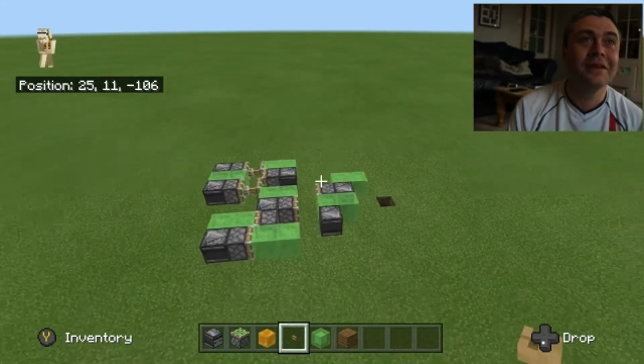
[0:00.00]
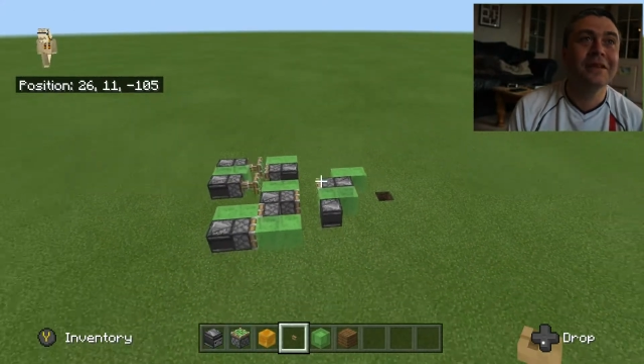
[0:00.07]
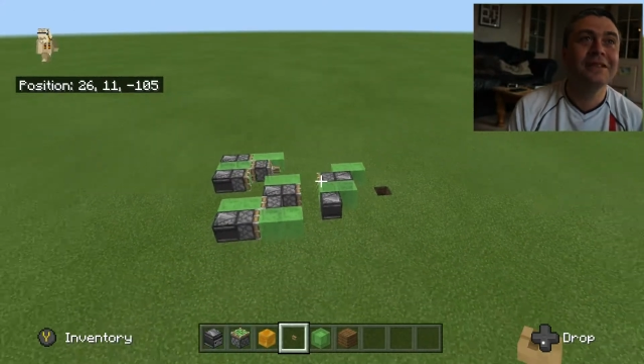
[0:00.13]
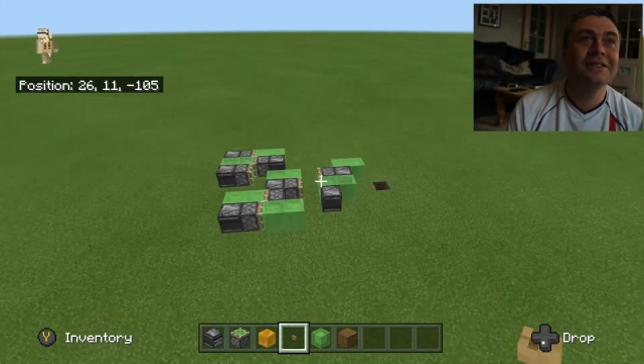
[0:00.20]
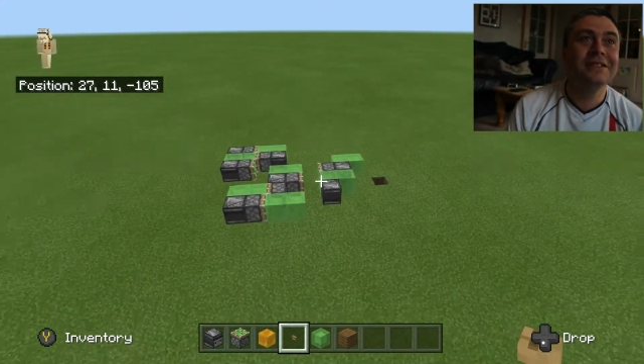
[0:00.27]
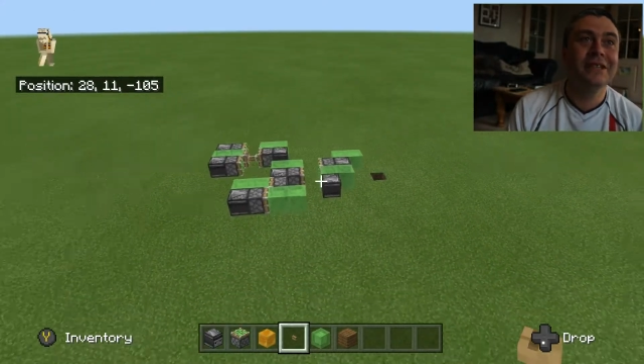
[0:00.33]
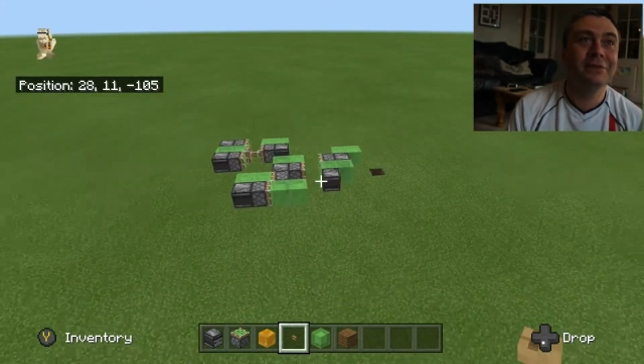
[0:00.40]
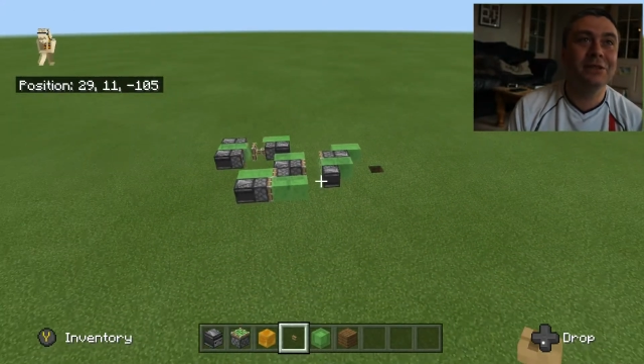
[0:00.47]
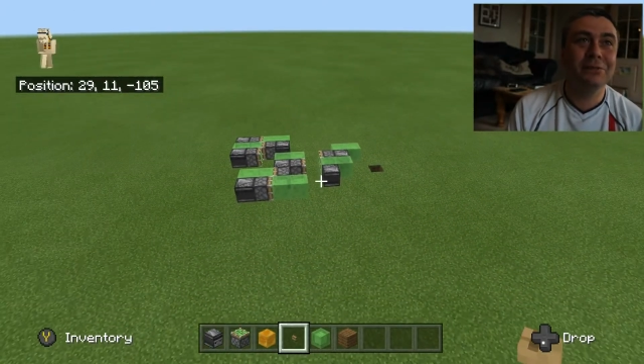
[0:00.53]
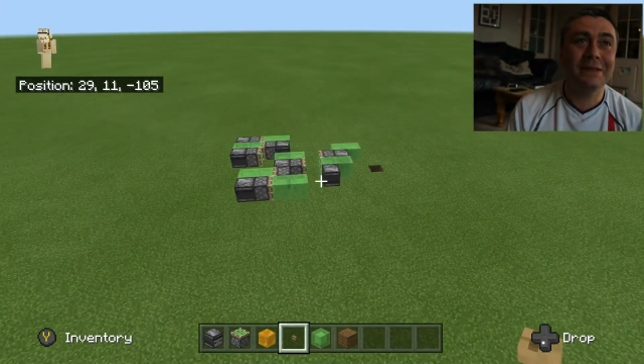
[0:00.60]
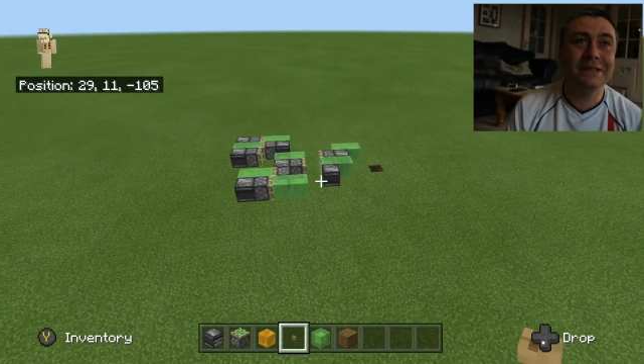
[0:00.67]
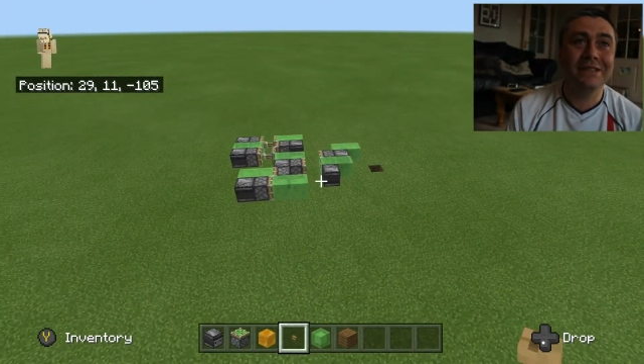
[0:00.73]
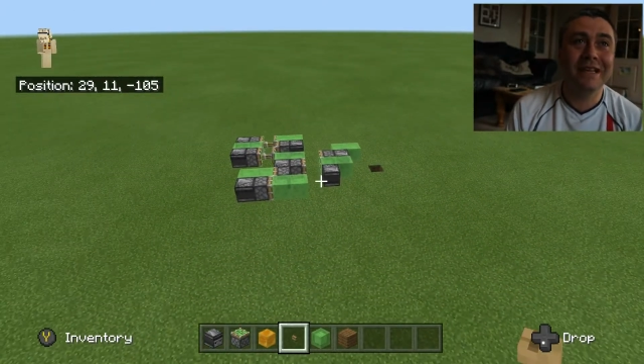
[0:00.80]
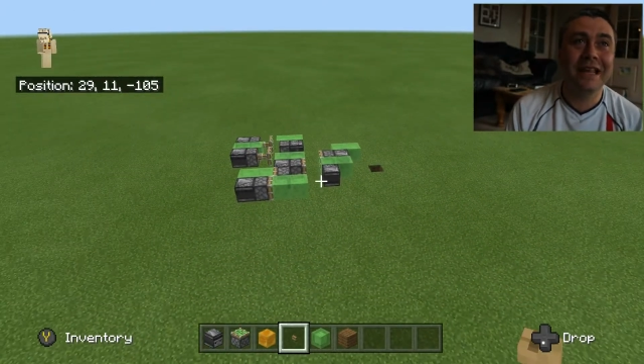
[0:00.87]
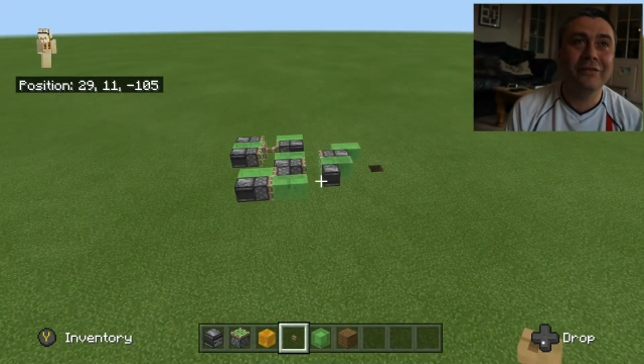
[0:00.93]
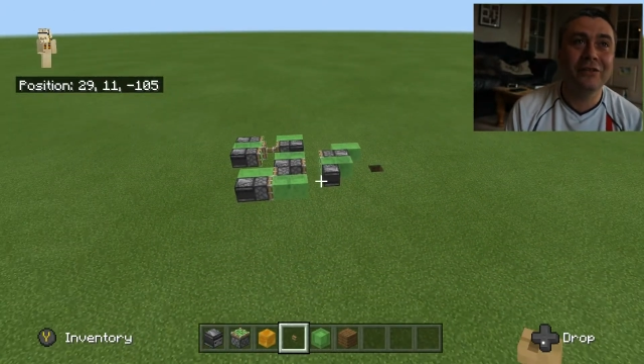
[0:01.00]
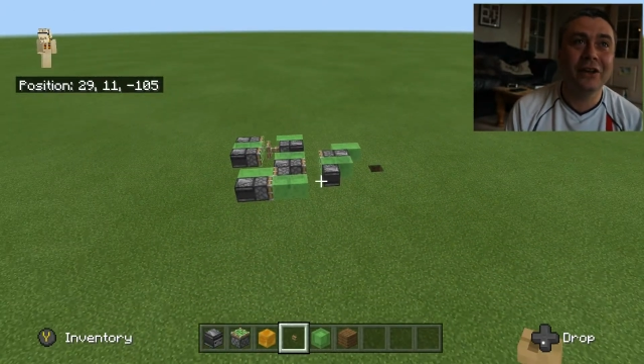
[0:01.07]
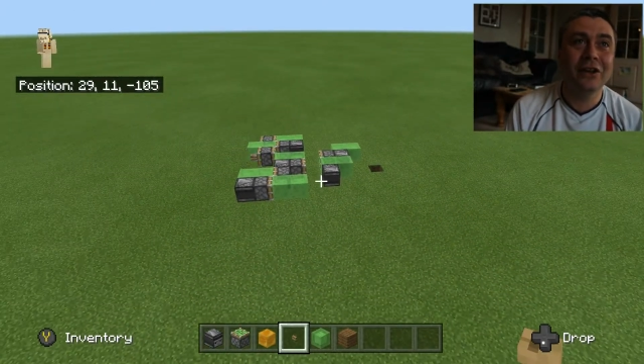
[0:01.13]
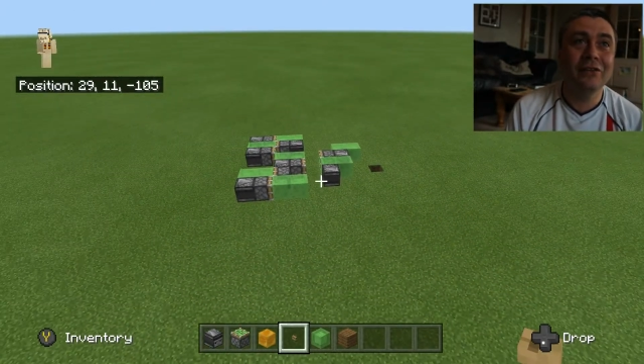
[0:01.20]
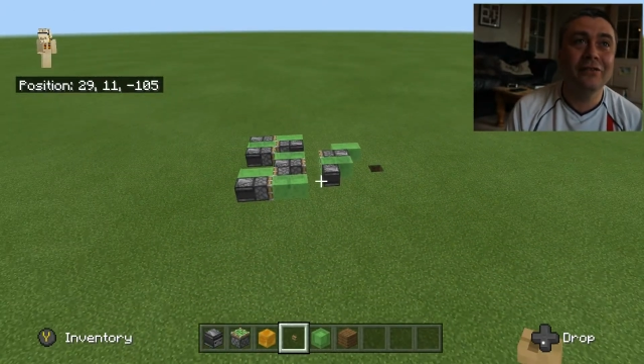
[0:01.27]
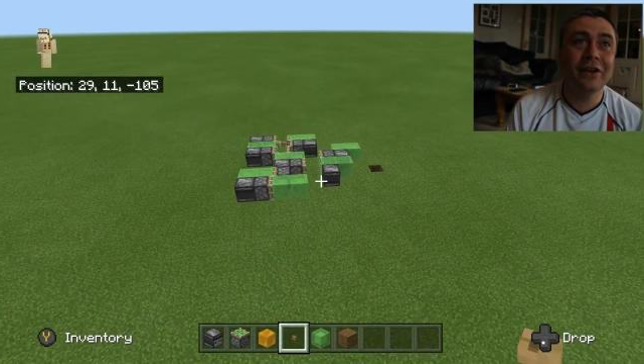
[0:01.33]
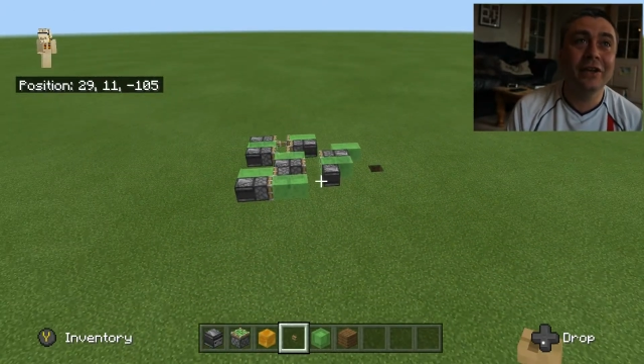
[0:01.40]
see which bits are left
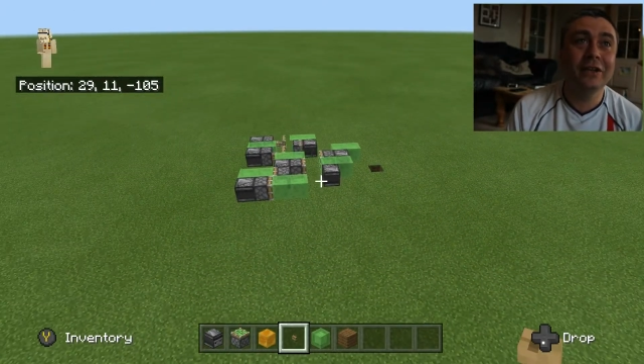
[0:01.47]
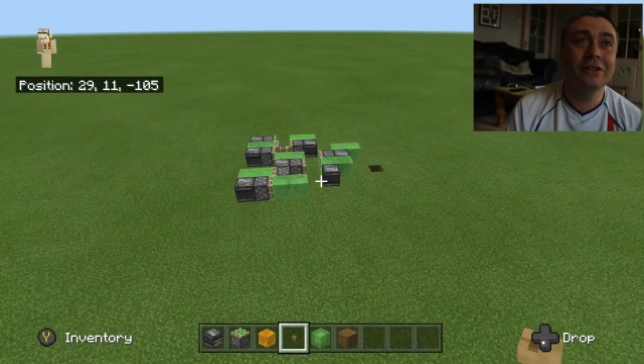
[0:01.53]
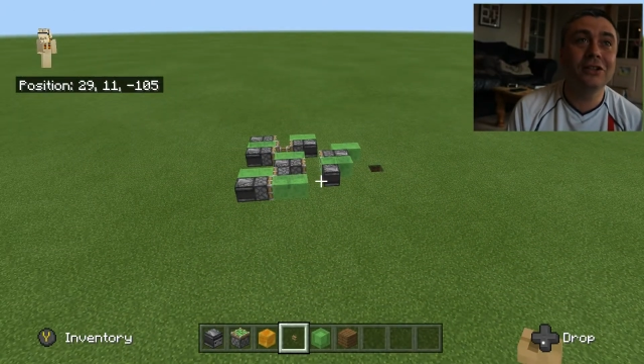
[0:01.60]
over.